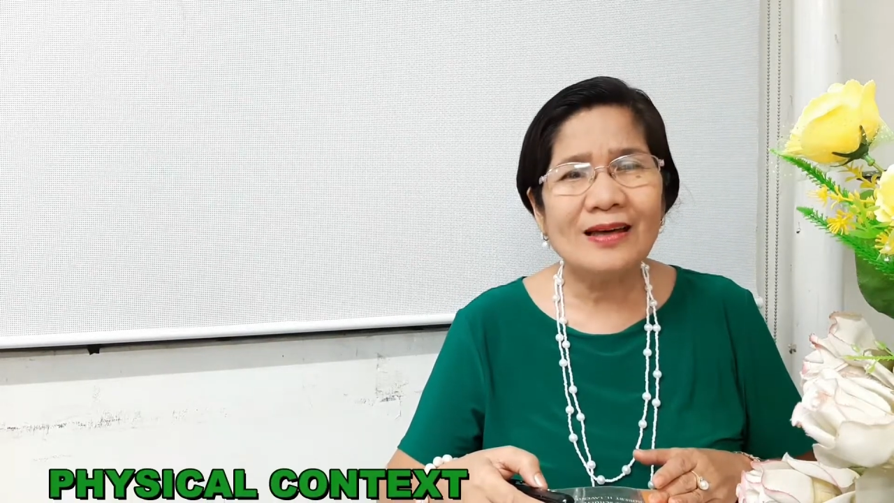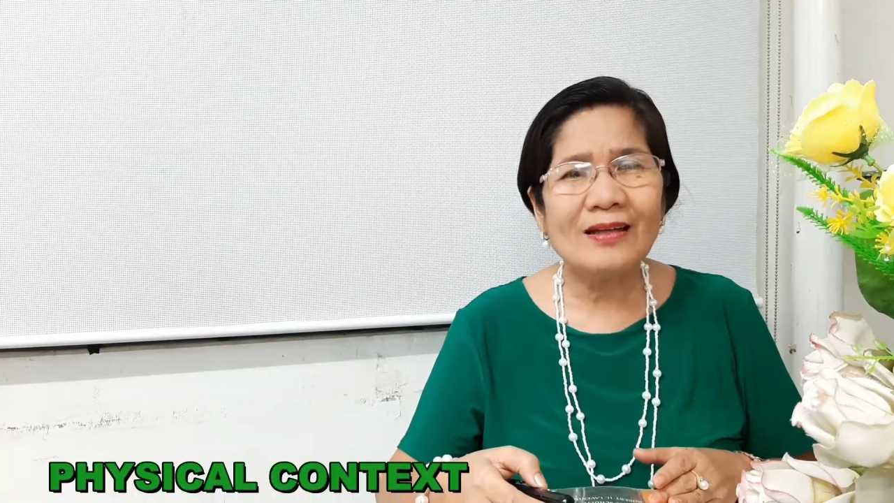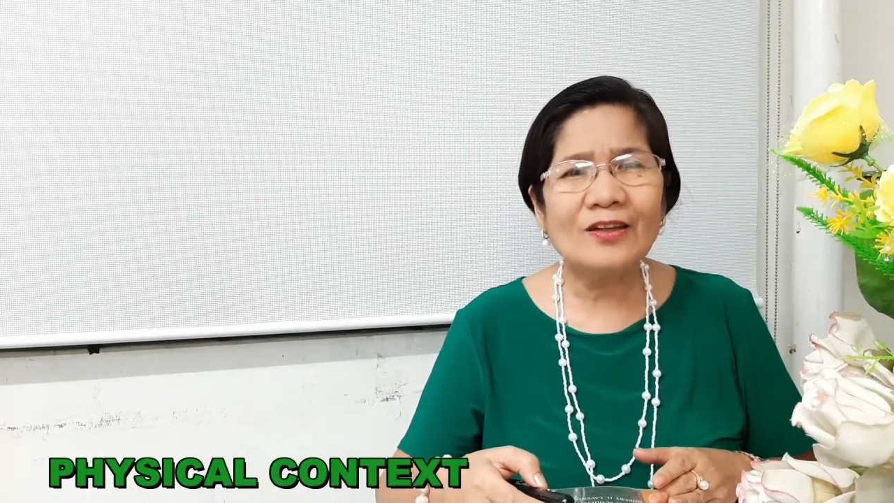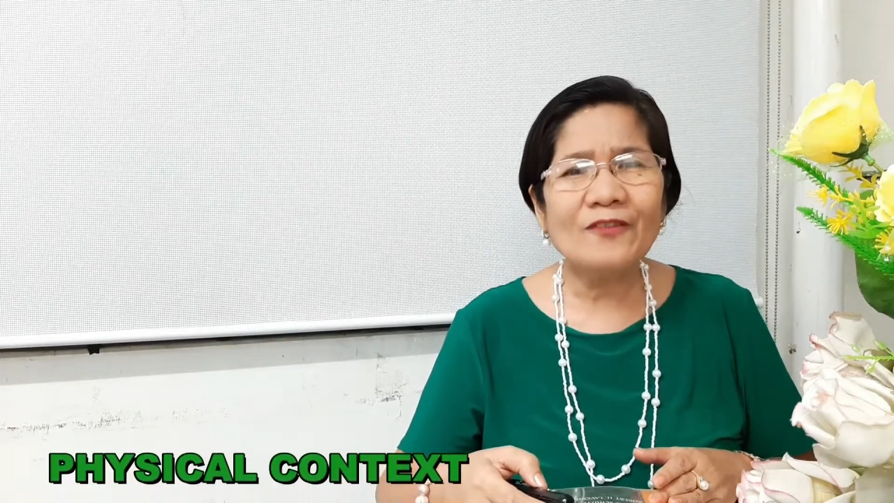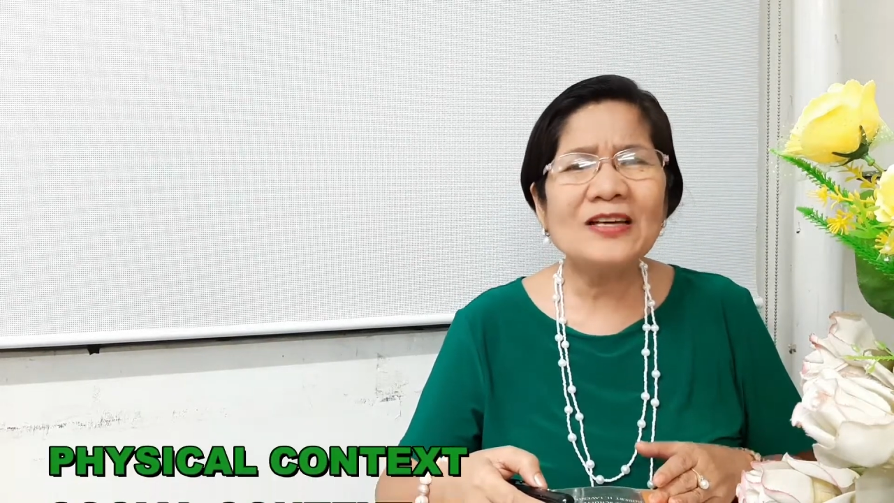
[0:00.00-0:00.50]

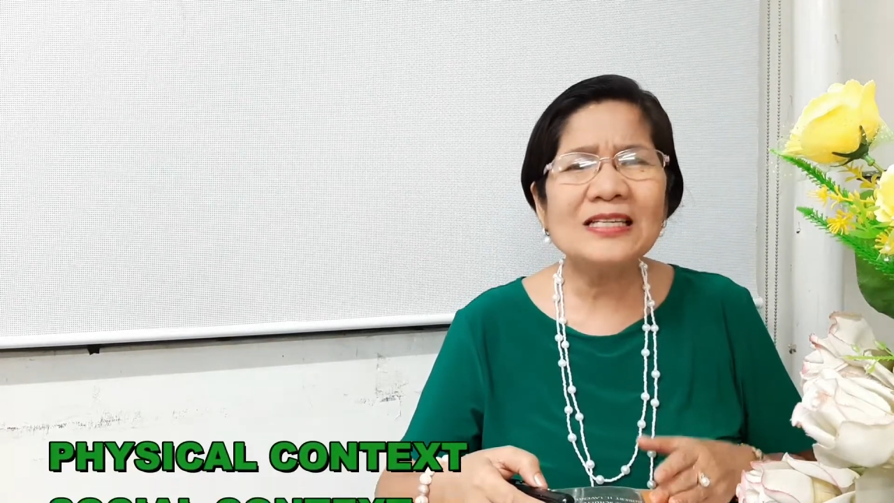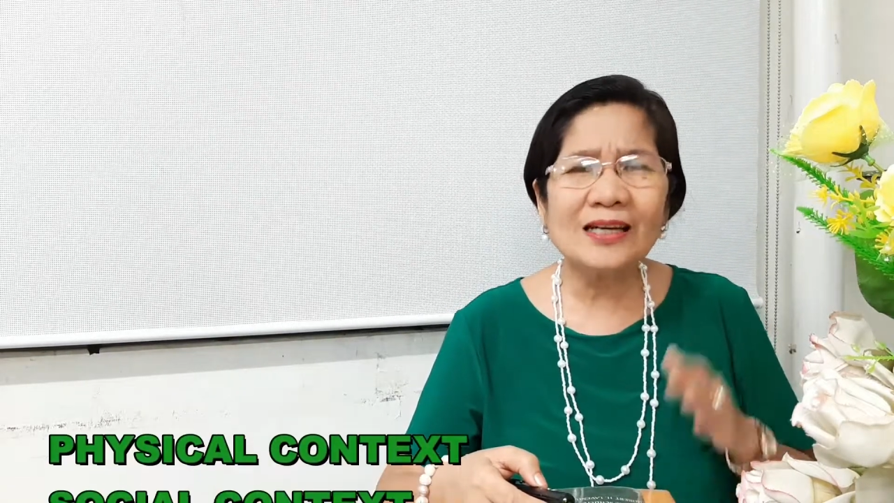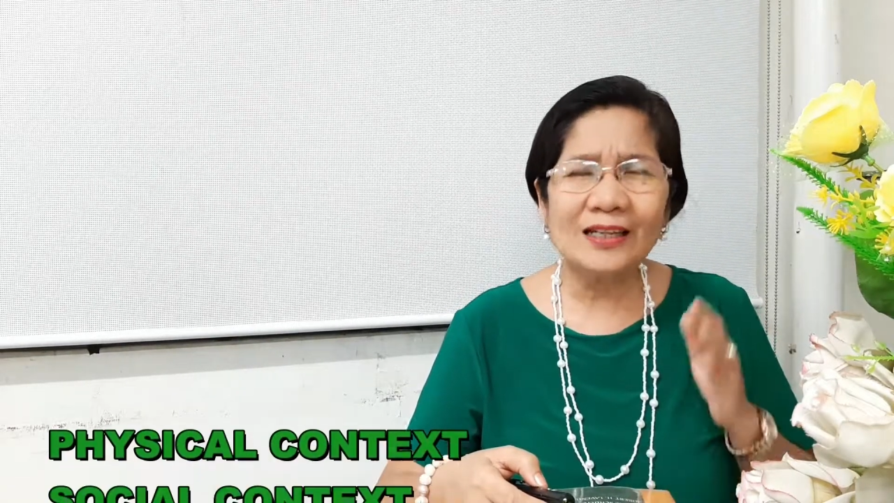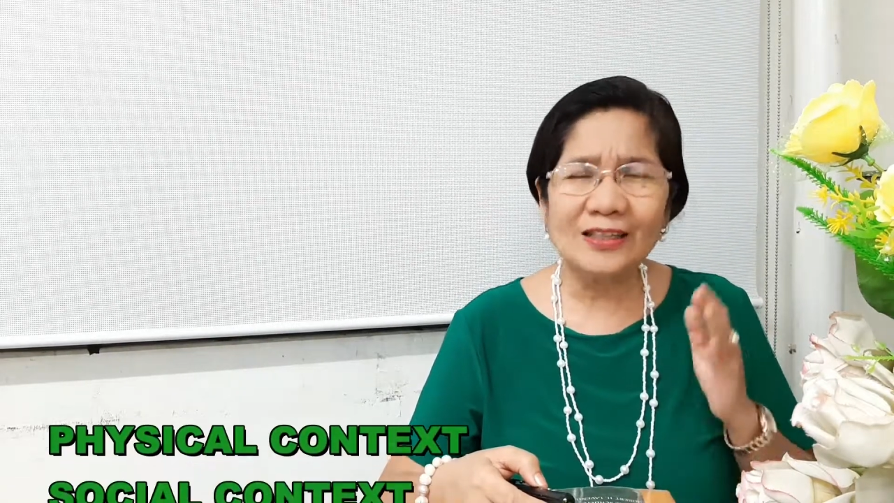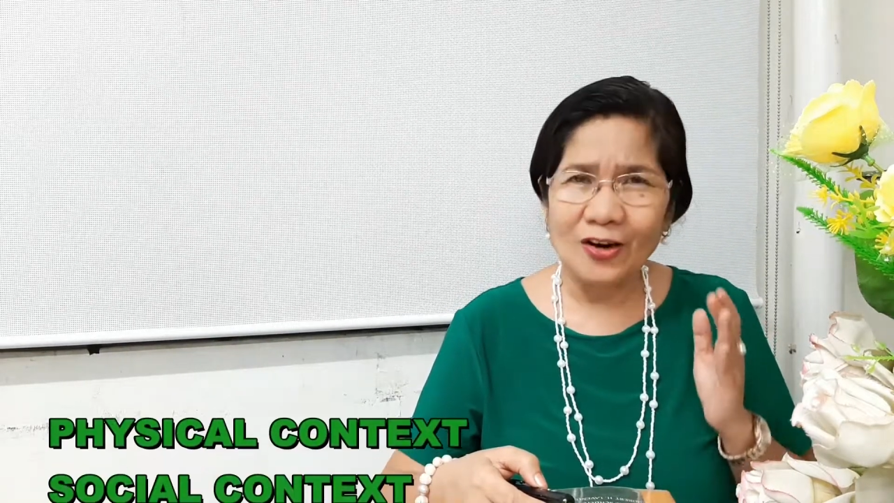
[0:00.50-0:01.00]
the
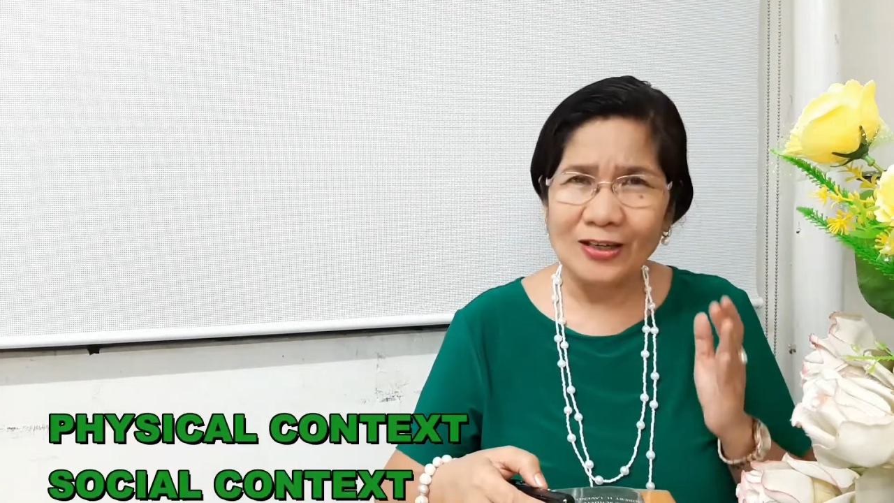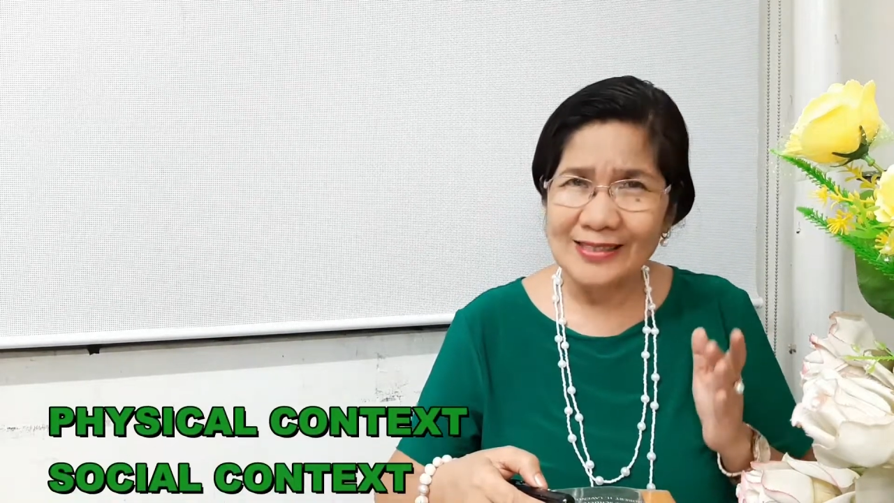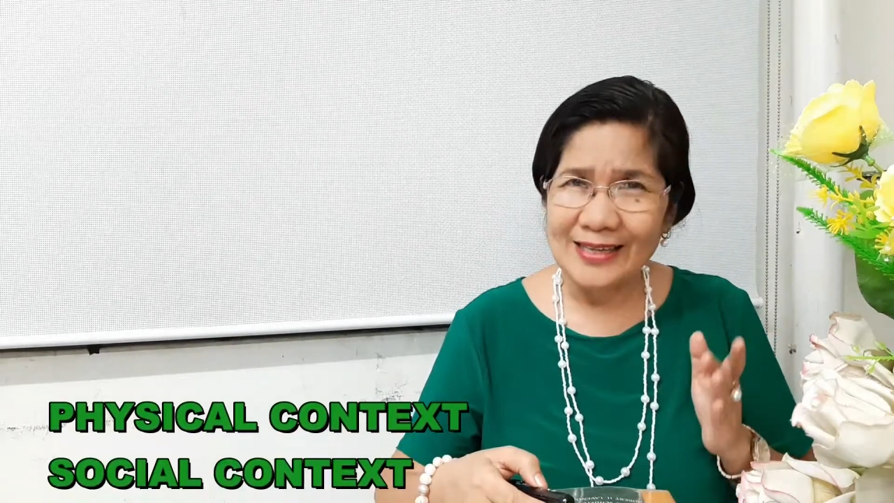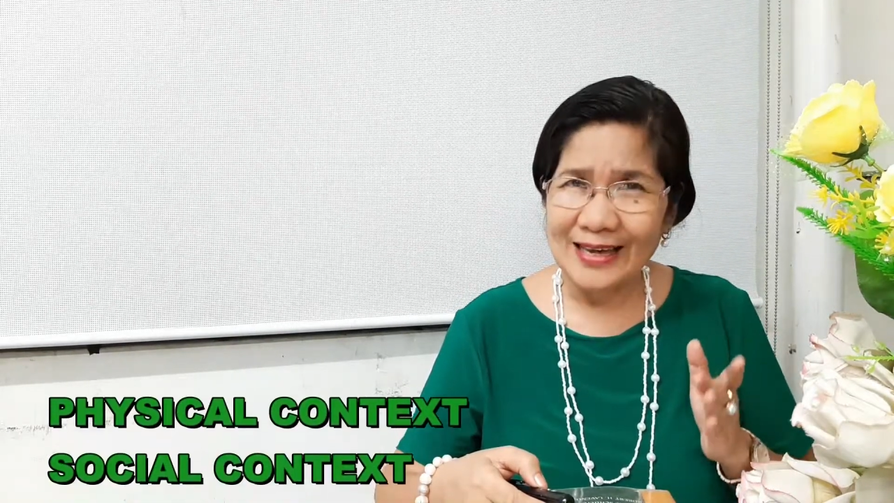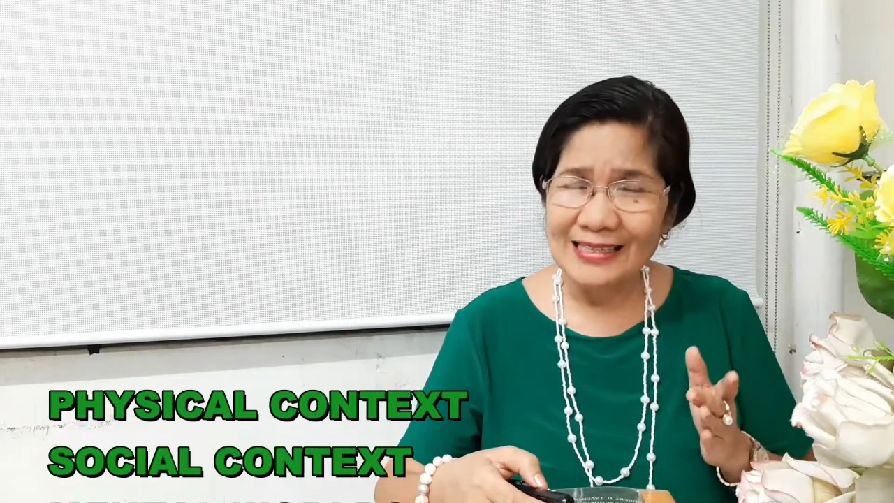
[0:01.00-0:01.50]
physical
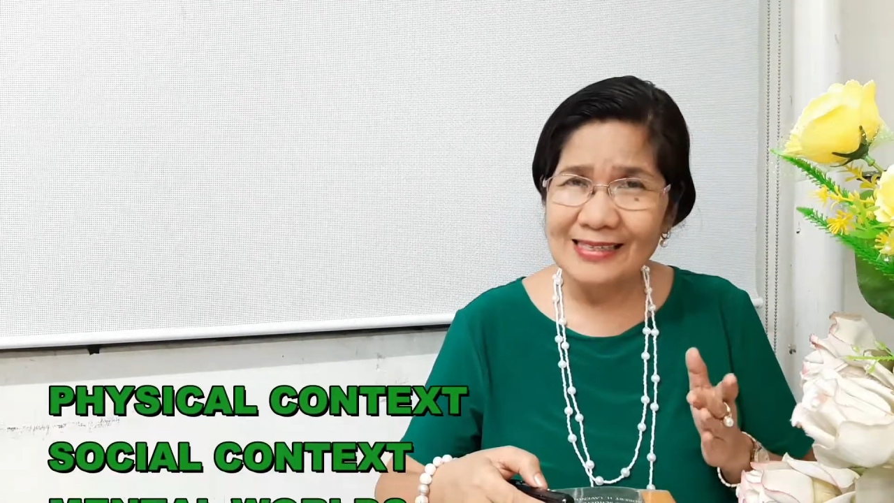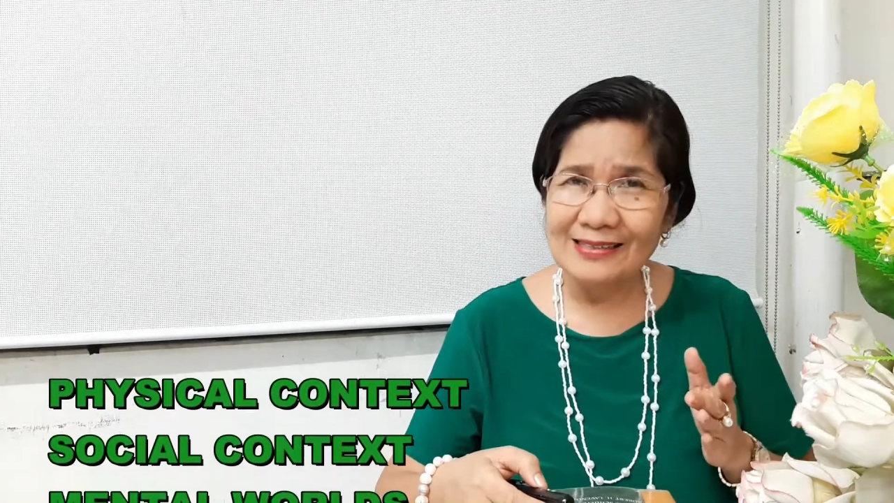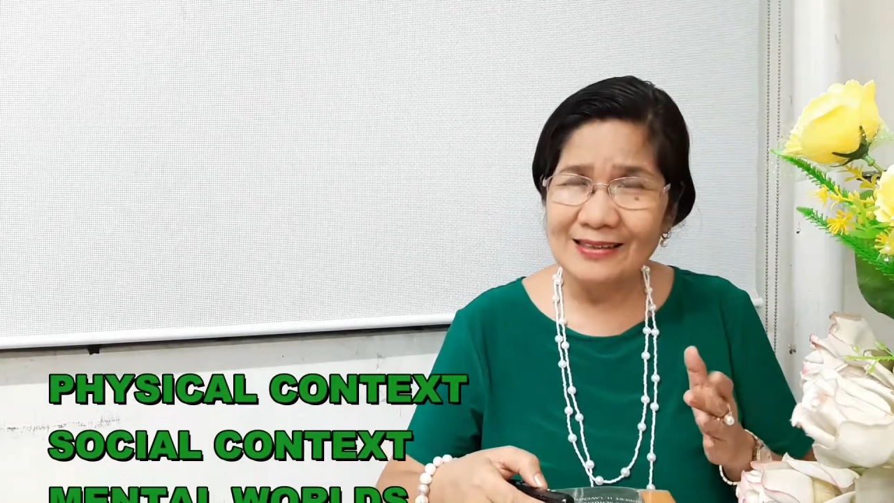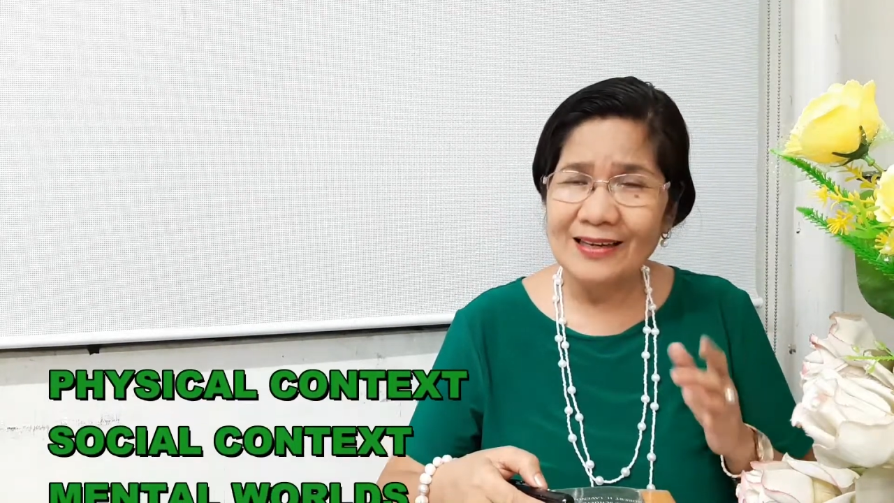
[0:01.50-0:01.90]
context,